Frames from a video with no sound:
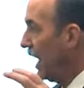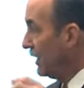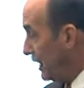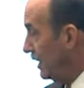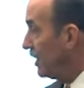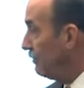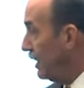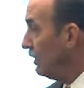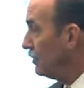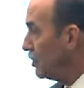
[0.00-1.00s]
At the end of the
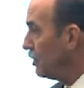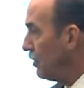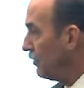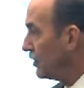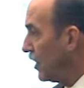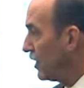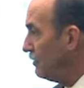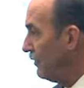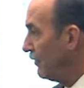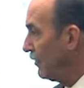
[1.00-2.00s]
meeting, would you come over and talk to
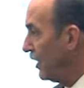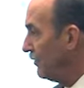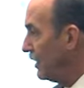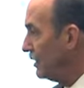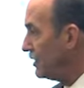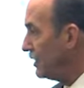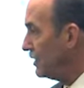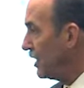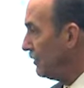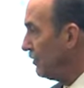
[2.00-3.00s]
me for 5 minutes
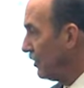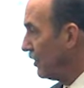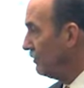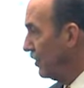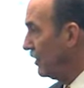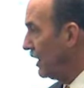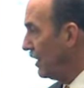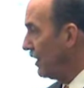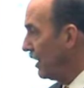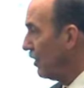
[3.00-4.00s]
and tell me whether I'm doing that
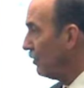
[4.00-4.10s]
or not, or